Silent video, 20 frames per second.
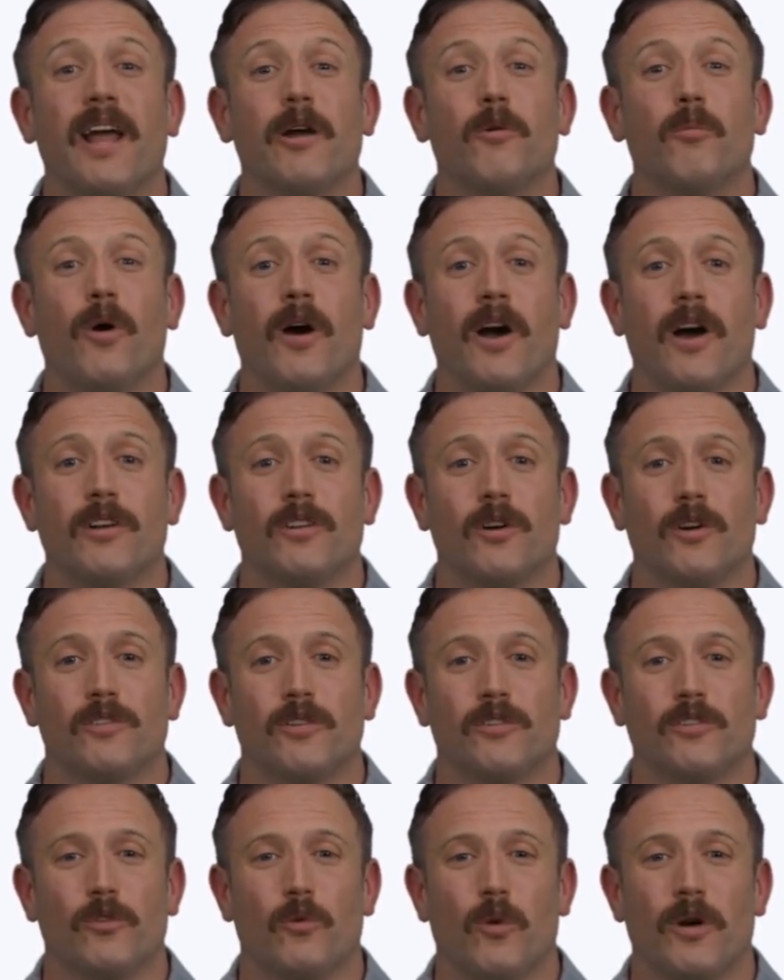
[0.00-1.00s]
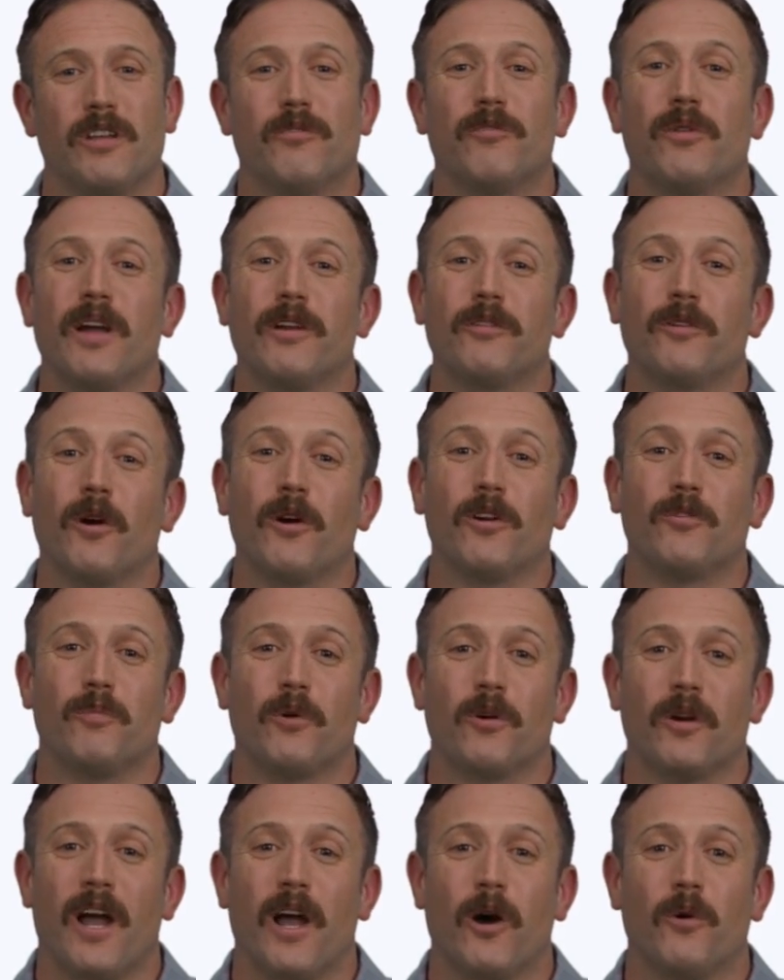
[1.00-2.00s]
at $125
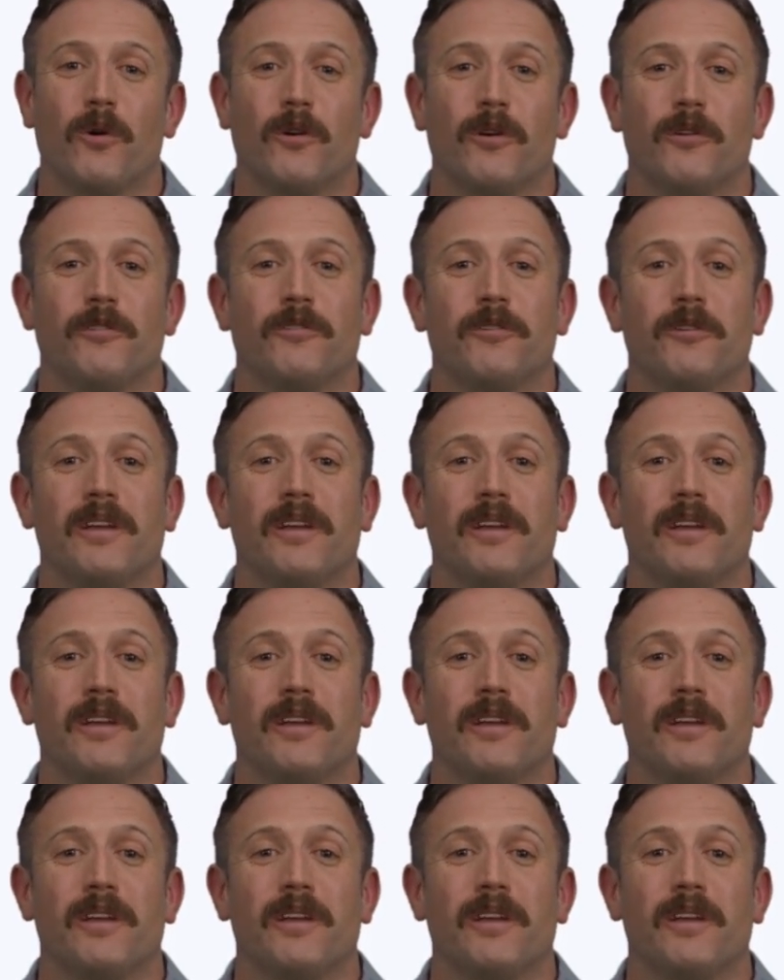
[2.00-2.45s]
per hour